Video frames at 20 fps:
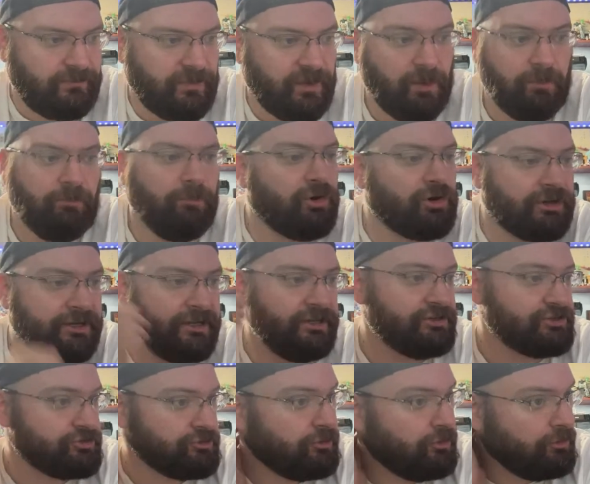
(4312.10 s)
more
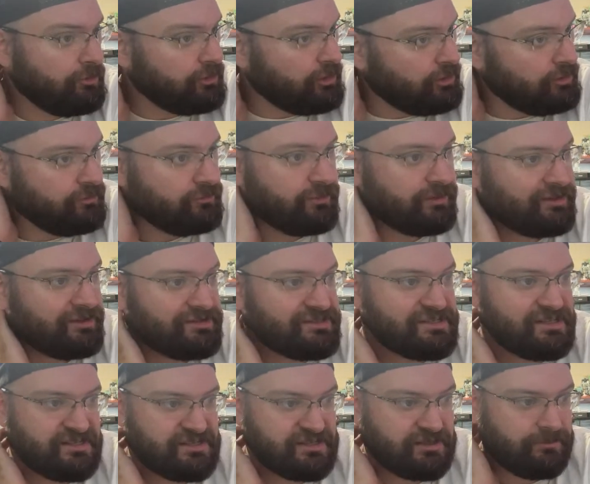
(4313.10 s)
control over their
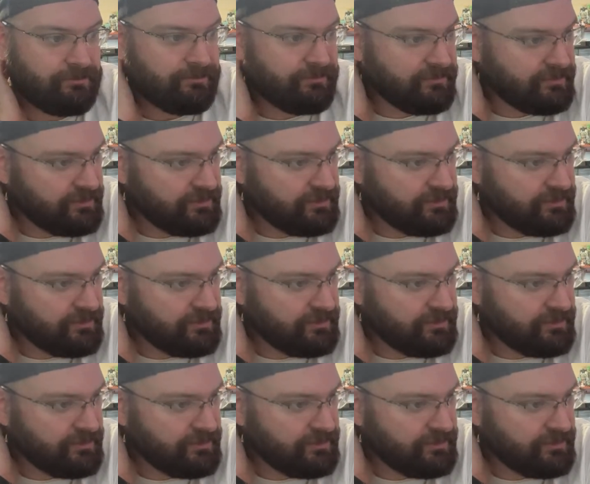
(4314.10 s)
system.